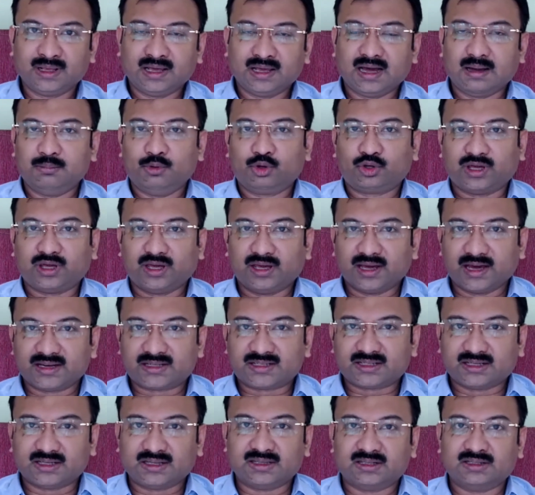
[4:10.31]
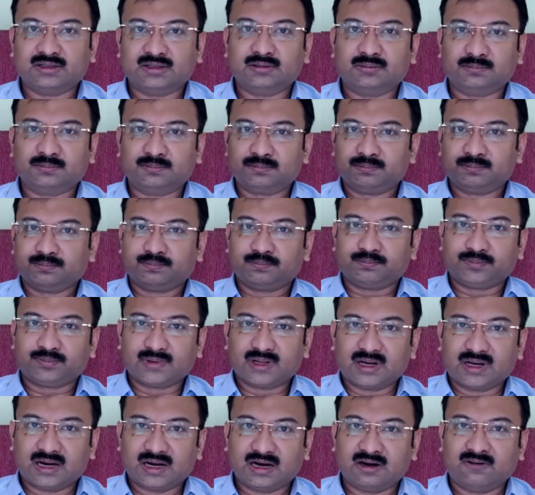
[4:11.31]
I'm looking at
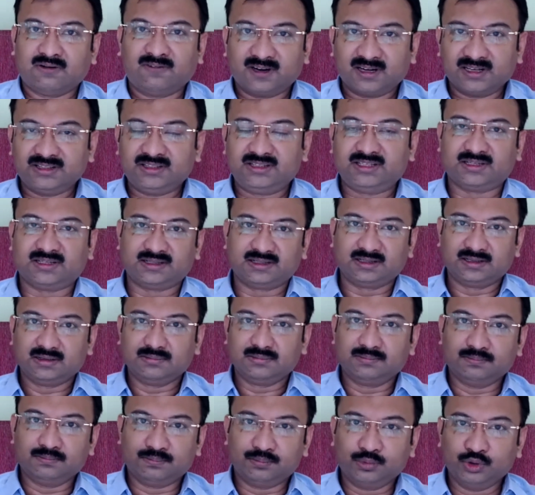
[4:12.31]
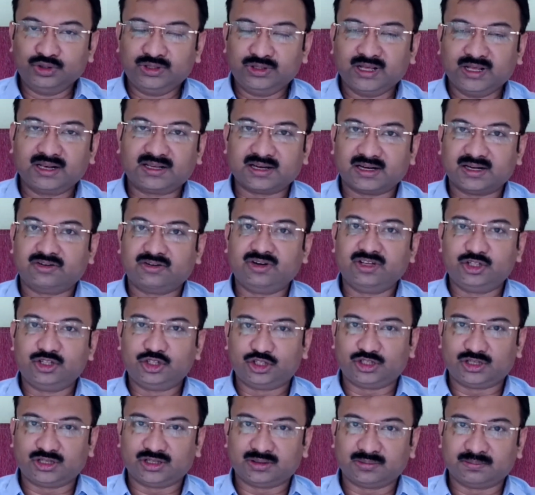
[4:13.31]
Awadh, Bundelkhand
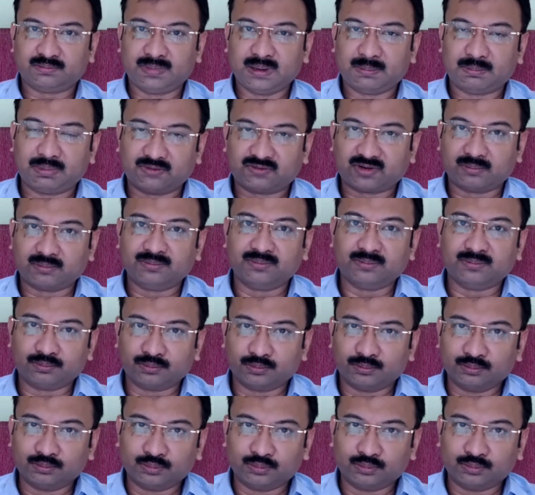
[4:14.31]
region, people from